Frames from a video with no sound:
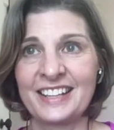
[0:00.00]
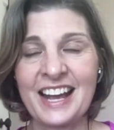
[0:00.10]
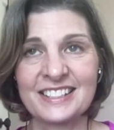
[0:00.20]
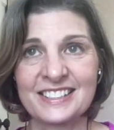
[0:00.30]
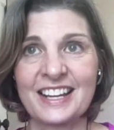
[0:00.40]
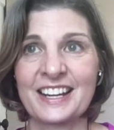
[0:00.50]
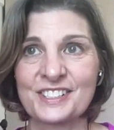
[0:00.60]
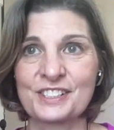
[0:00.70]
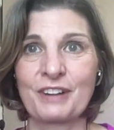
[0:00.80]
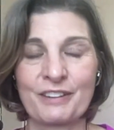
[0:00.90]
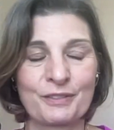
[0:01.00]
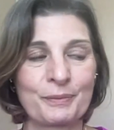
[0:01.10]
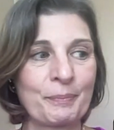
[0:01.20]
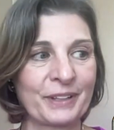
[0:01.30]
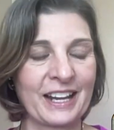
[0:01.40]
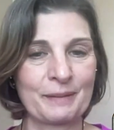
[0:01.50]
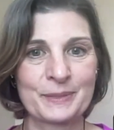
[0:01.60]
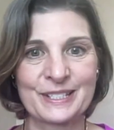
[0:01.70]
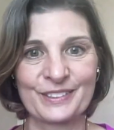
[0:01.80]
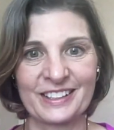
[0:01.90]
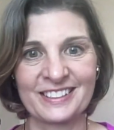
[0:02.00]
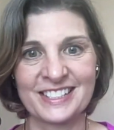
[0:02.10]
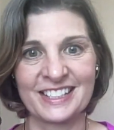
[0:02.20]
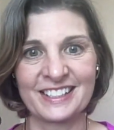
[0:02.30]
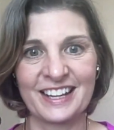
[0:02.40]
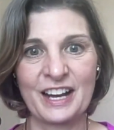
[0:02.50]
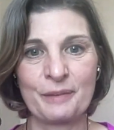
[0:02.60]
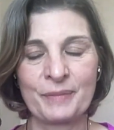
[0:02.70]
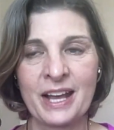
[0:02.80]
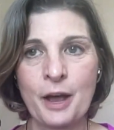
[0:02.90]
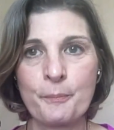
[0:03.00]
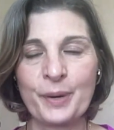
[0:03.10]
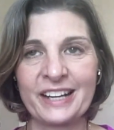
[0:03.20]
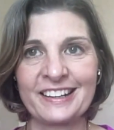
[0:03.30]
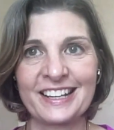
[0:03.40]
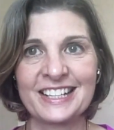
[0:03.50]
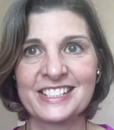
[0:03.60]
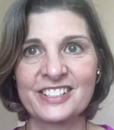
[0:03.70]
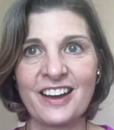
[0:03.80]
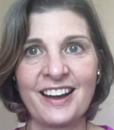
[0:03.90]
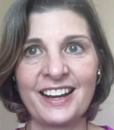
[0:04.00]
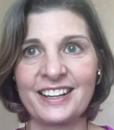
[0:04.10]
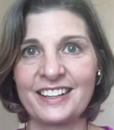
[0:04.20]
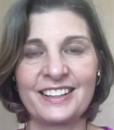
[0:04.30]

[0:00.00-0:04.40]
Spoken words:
Yes, I remember that episode I listened, but it's not,